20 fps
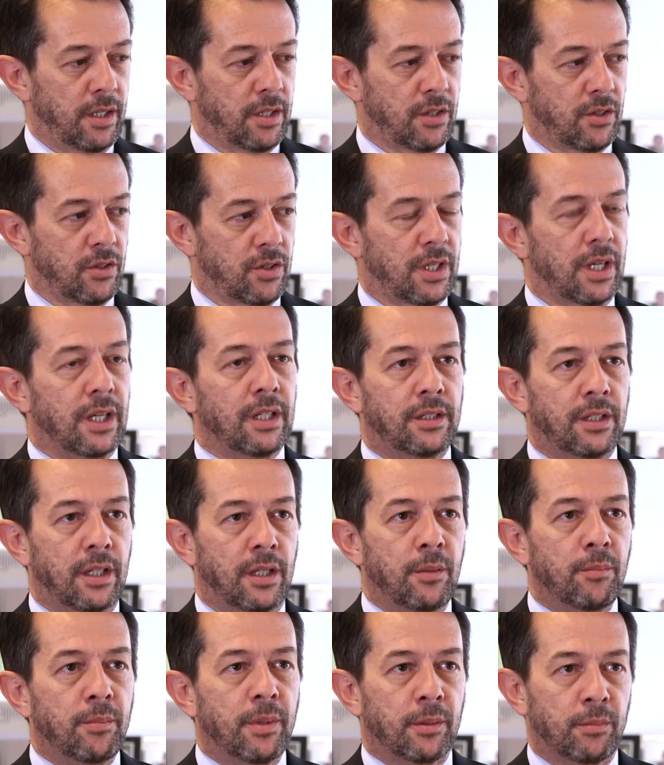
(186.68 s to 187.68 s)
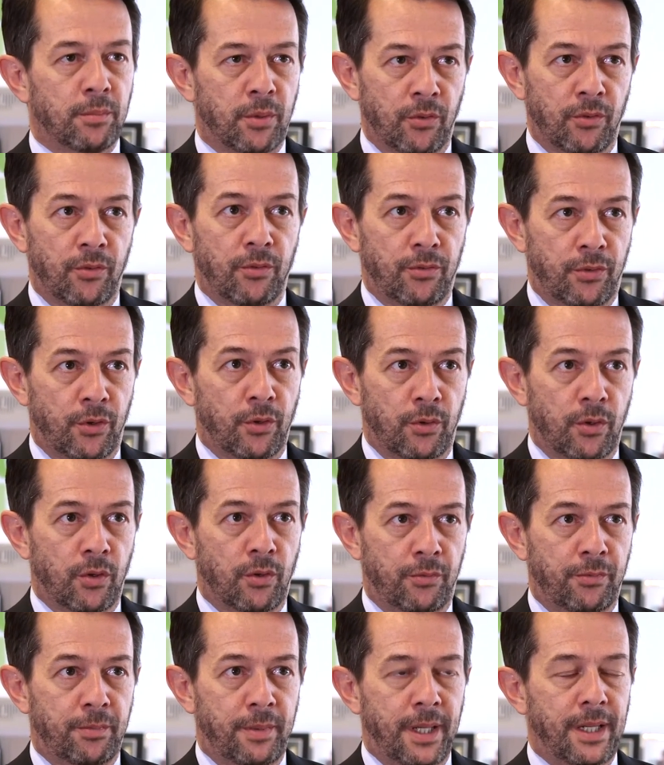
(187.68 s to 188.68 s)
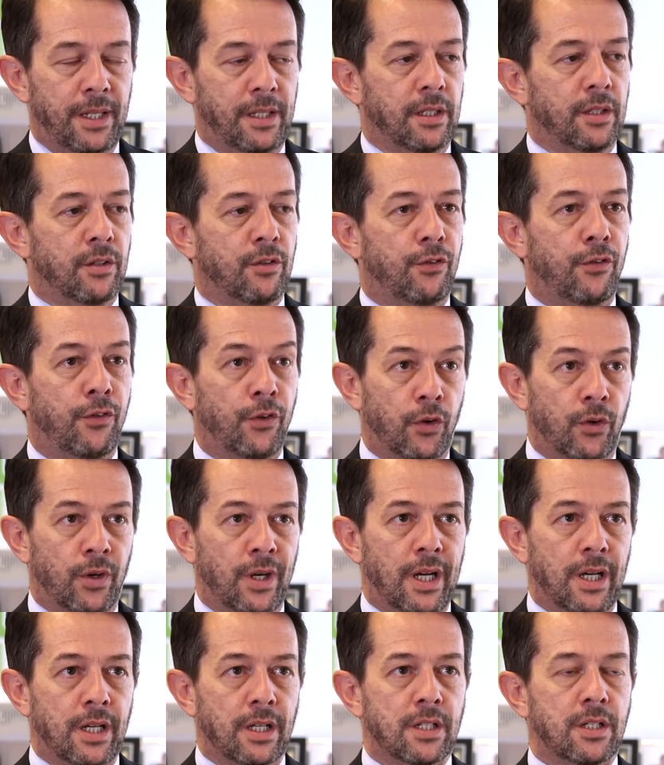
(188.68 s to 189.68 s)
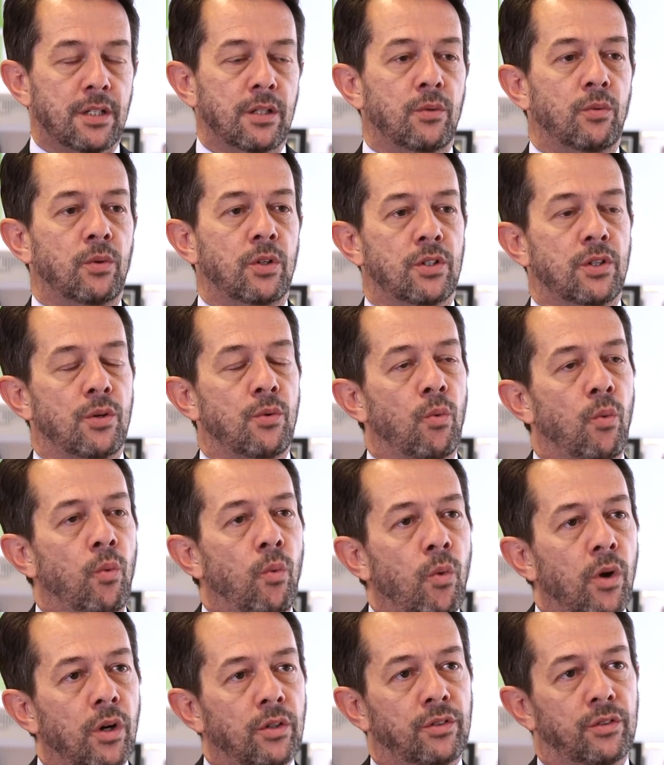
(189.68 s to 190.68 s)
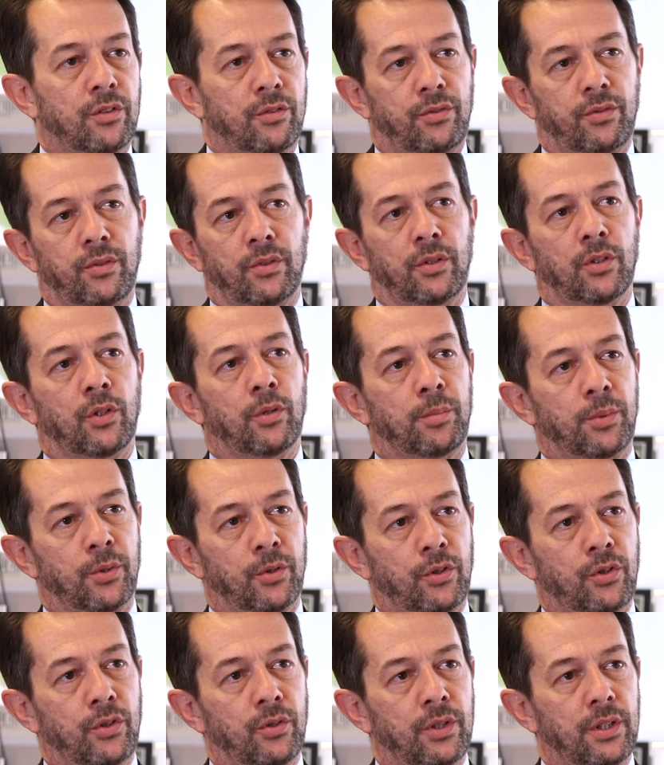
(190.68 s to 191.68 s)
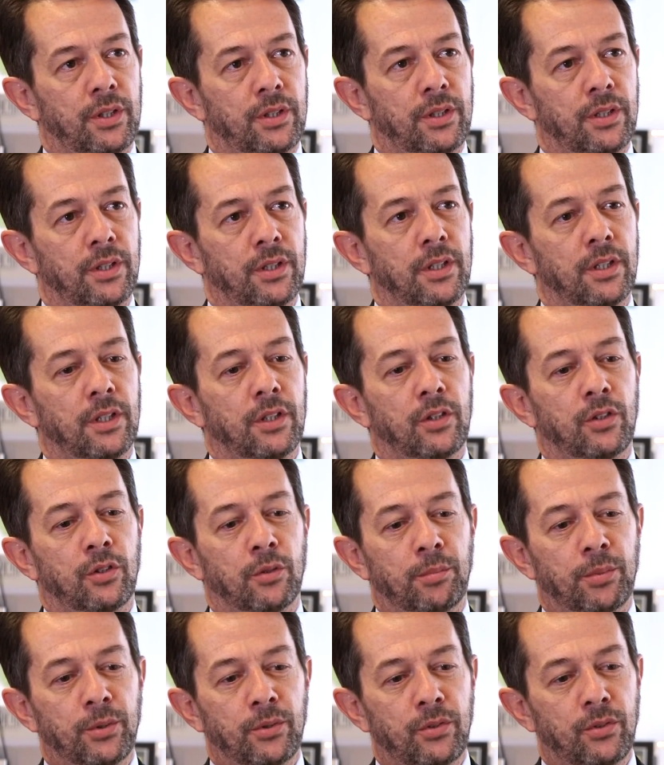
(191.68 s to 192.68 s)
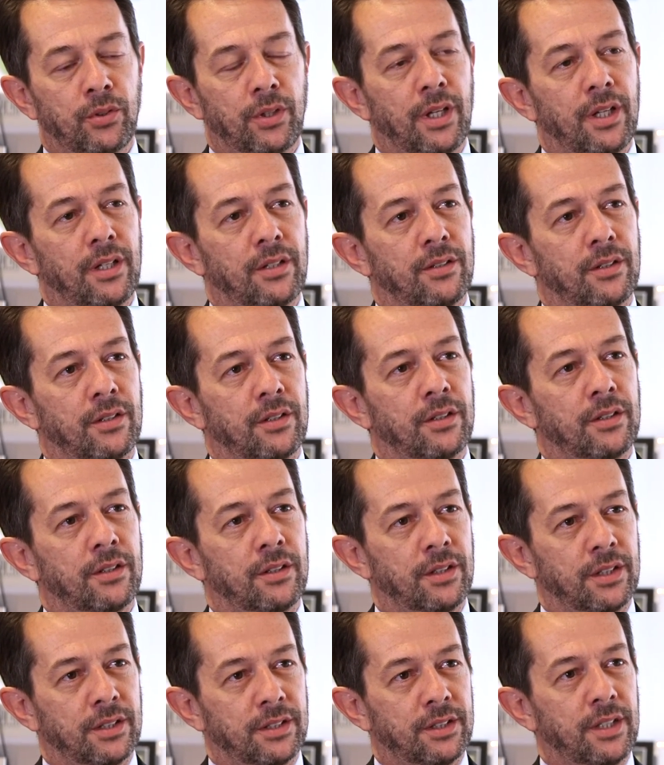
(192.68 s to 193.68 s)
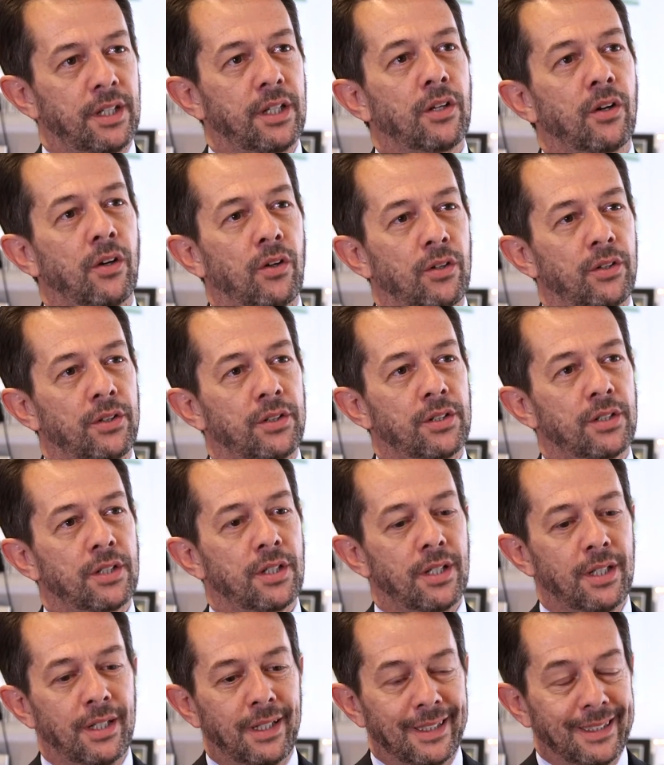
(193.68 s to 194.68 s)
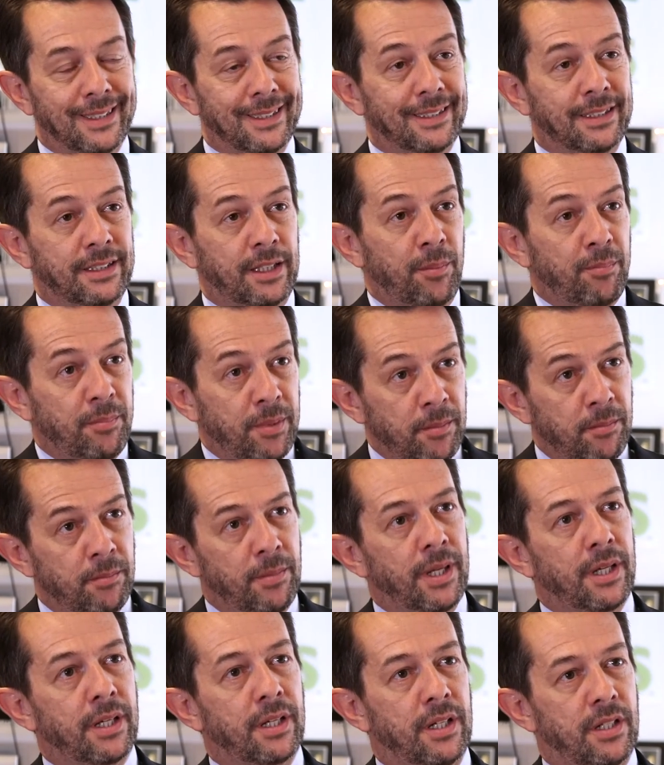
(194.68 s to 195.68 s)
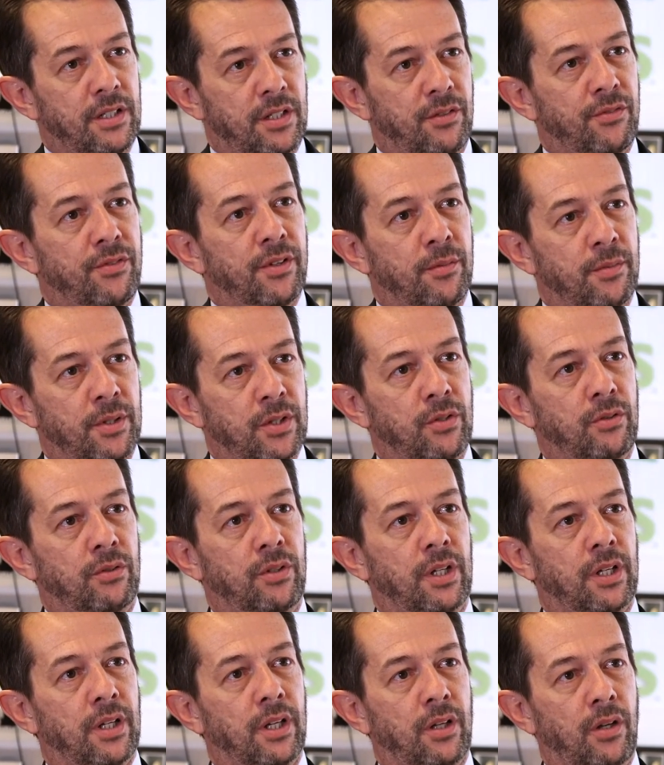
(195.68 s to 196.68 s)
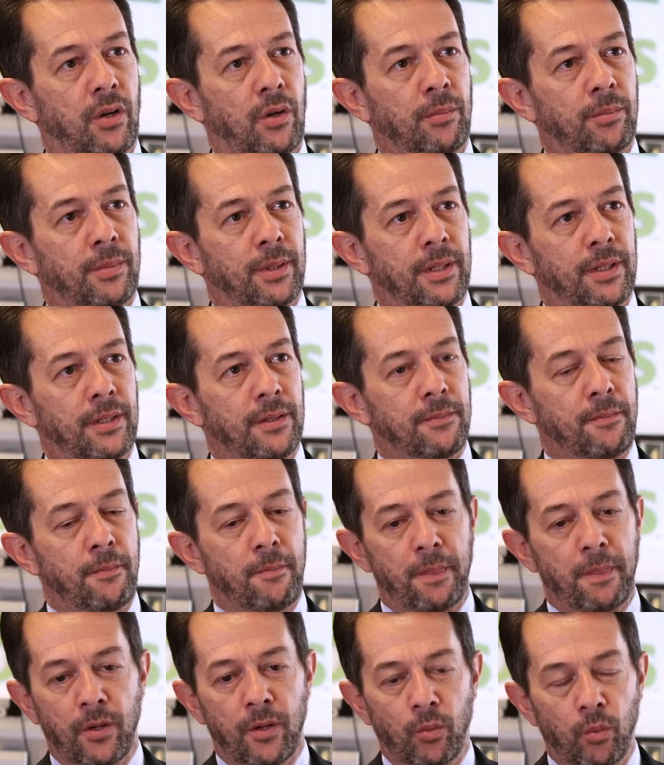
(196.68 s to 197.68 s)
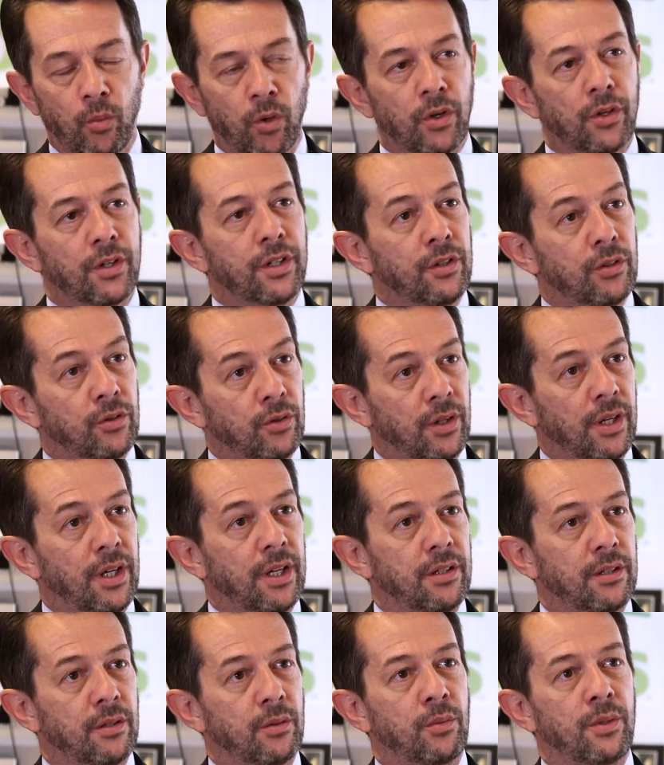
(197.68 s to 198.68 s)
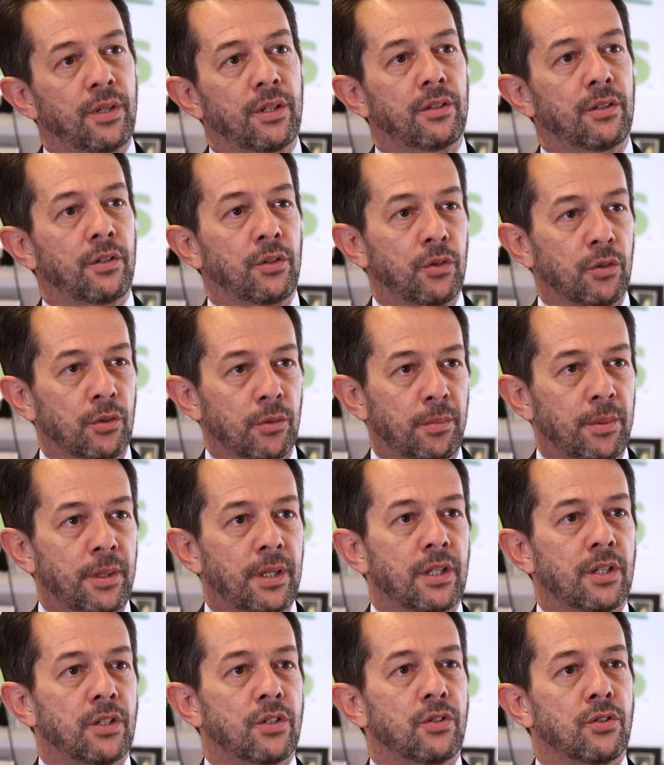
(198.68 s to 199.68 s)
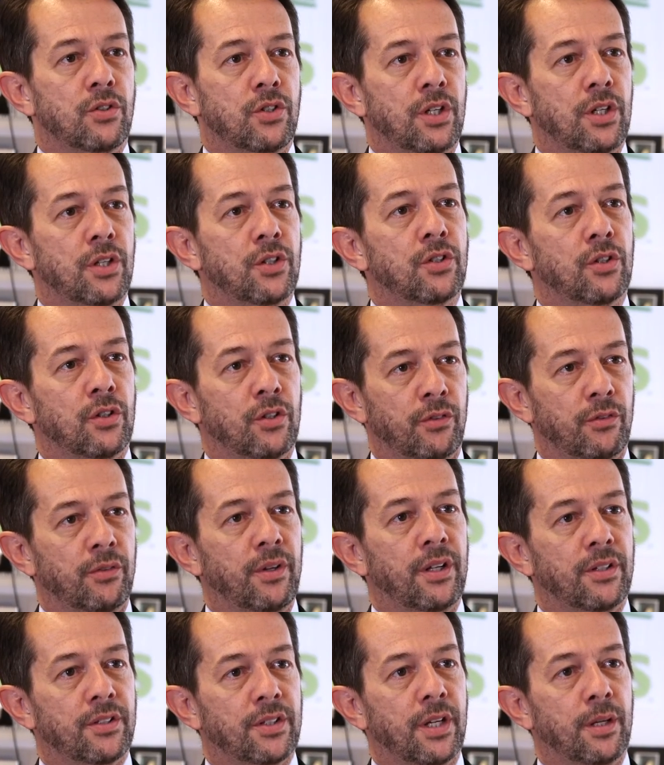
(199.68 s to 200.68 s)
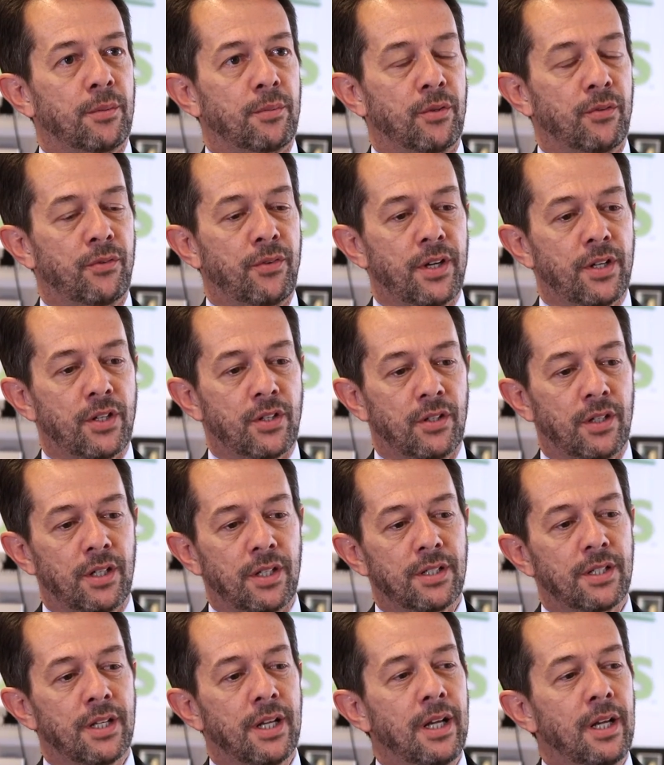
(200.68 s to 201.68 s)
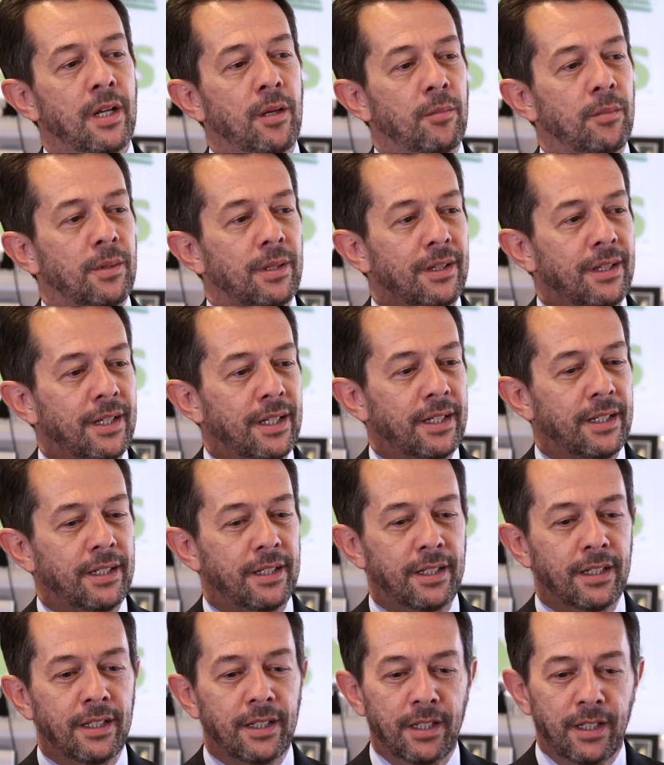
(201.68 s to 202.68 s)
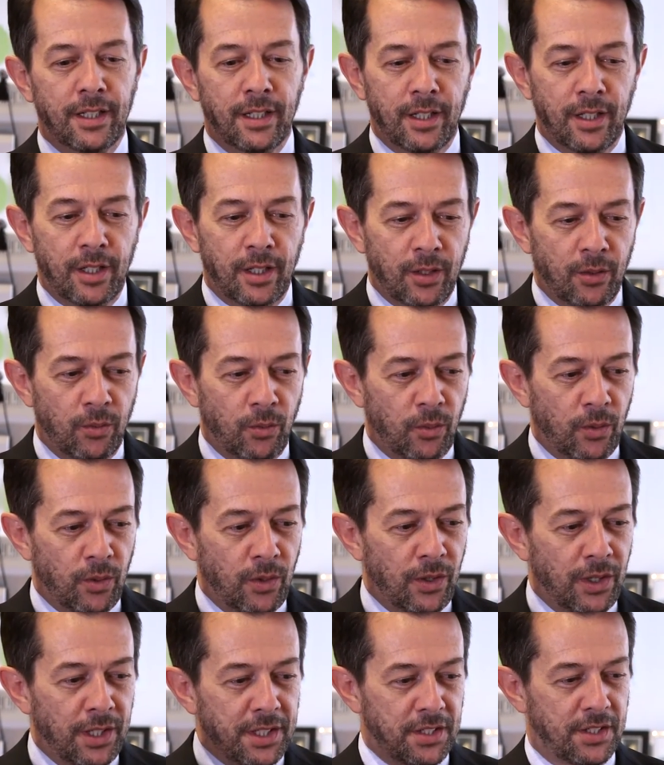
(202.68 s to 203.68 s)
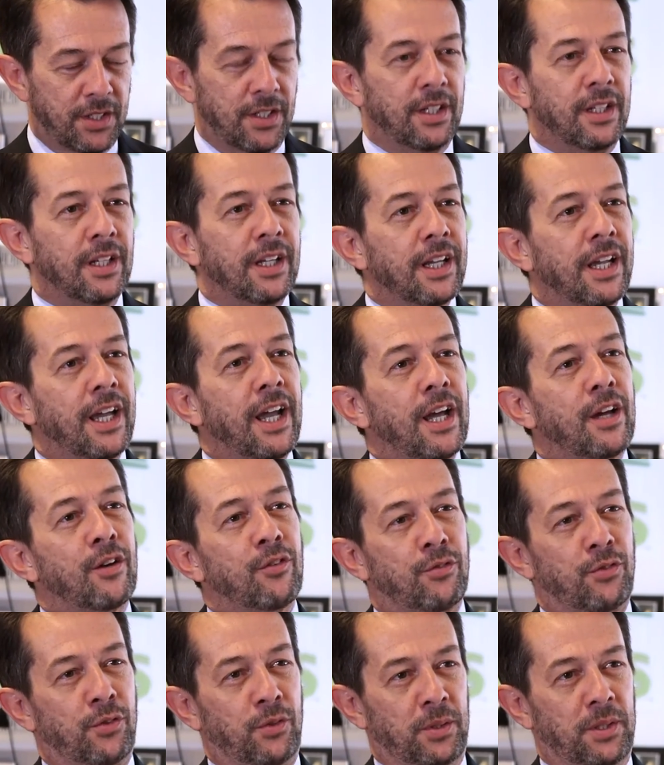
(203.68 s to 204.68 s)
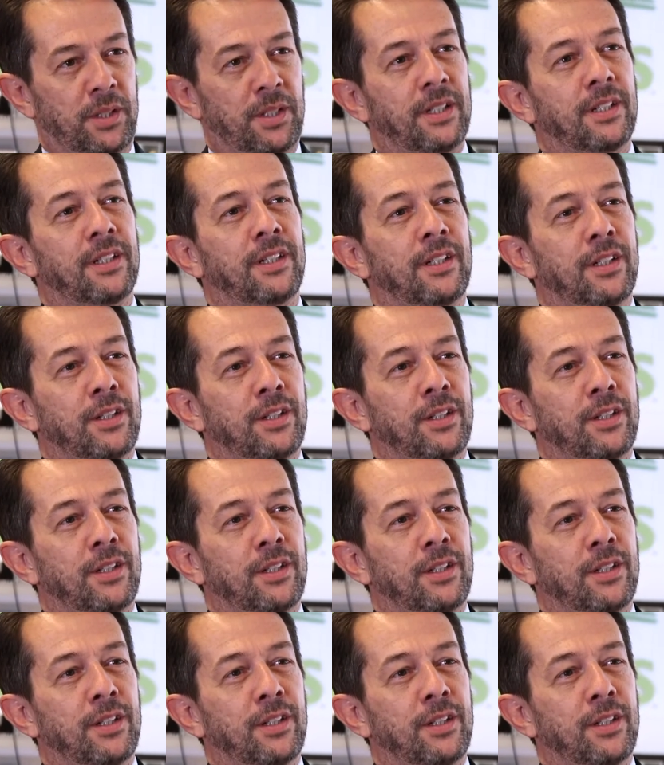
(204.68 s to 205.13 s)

Societal impact for, for, of pain for us was a wonderful opportunity to put together the stakeholders, stepping back as a pharmaceutical company, working together with the European Association of Healthcare Professionals, but then listening carefully.